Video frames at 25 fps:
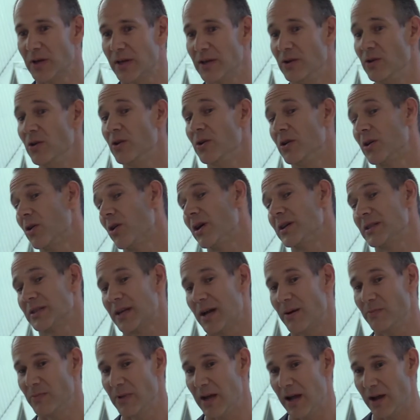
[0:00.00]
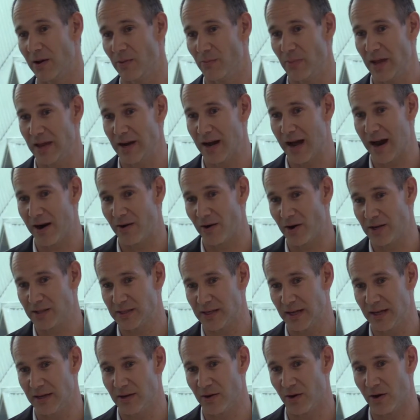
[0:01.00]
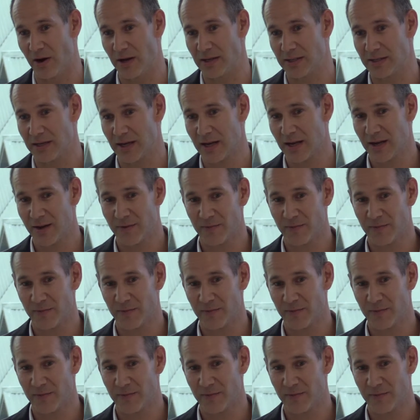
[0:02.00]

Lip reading: can you guys come down and meet our IT guys,